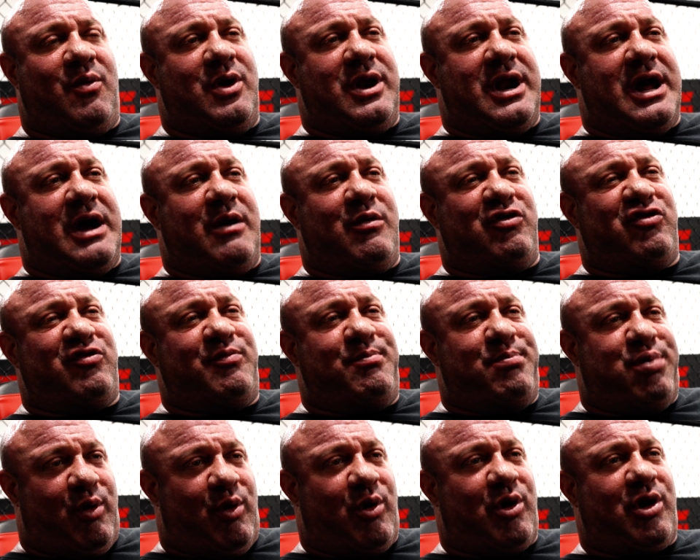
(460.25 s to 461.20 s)
When I was
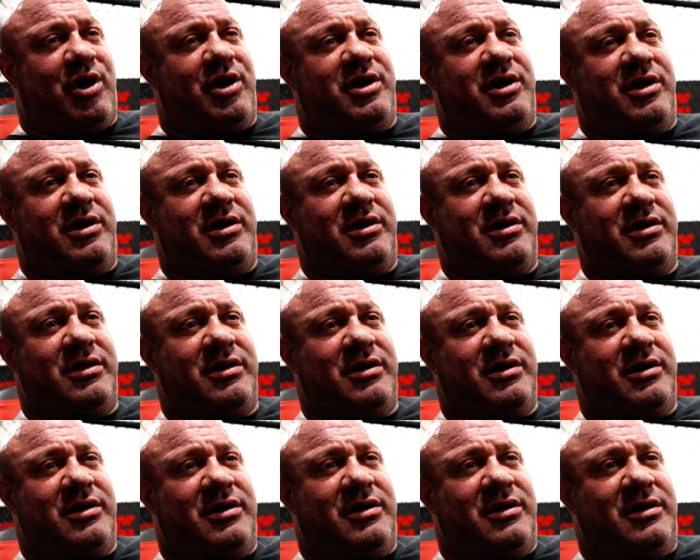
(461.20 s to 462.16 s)
born,
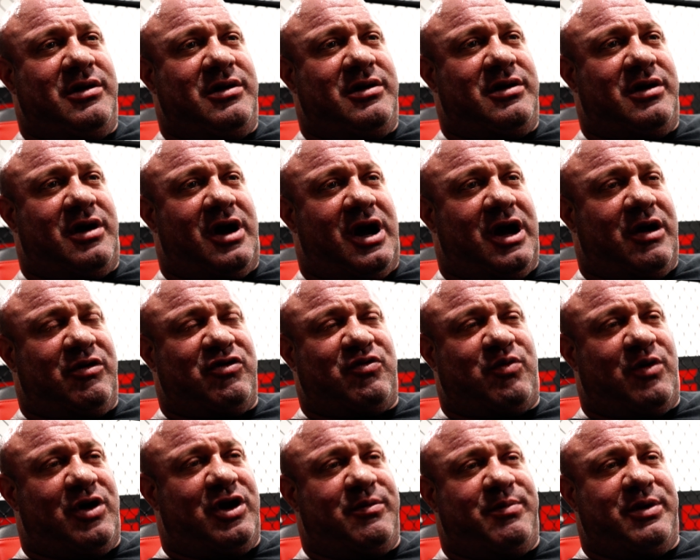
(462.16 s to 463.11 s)
I always
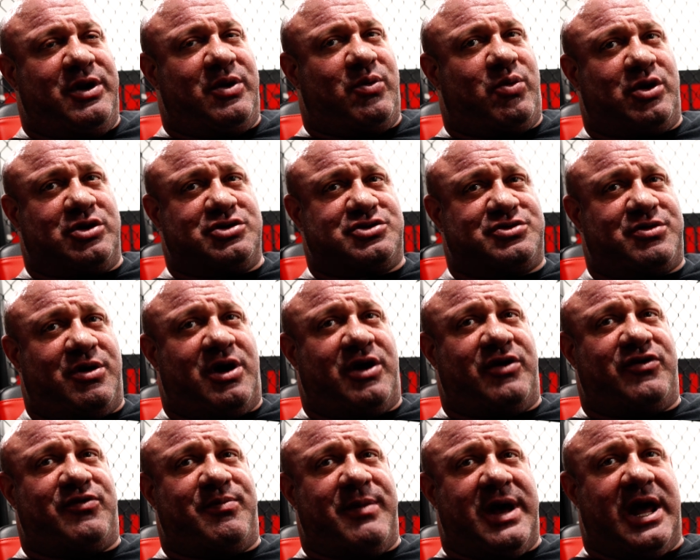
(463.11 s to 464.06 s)
wanted to be the world's
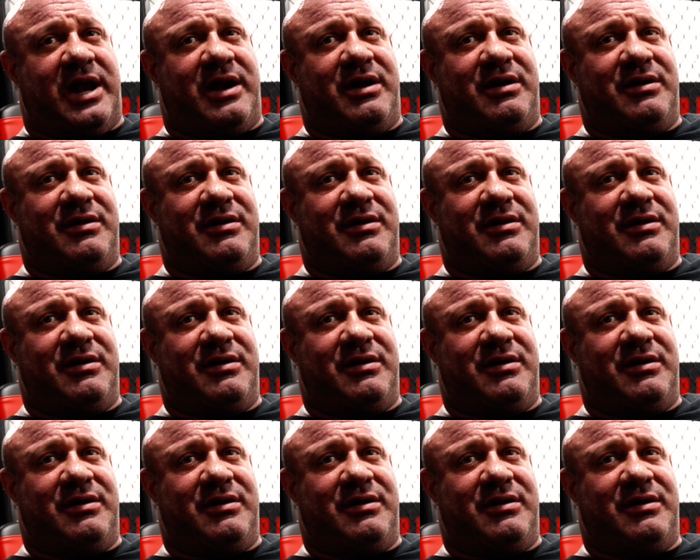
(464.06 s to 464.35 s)
strongest man.